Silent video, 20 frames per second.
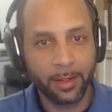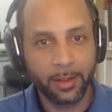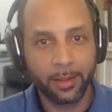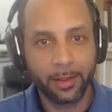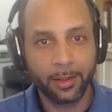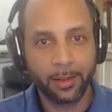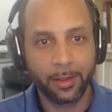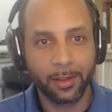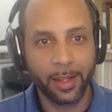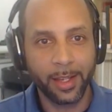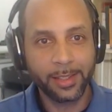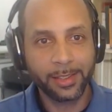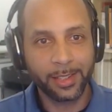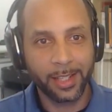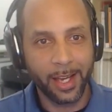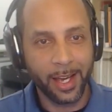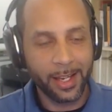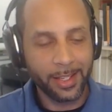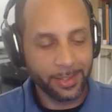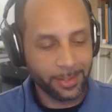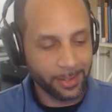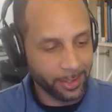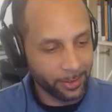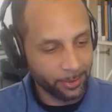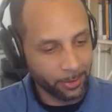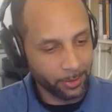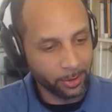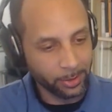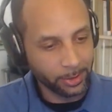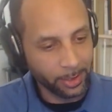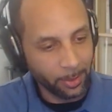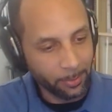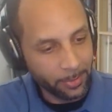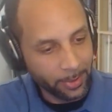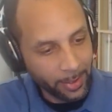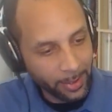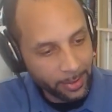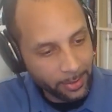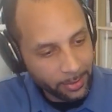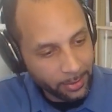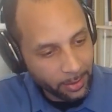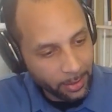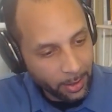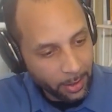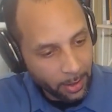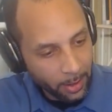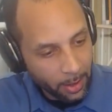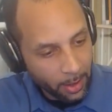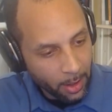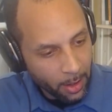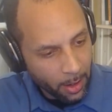Thanks, guys. Thanks for those updates. All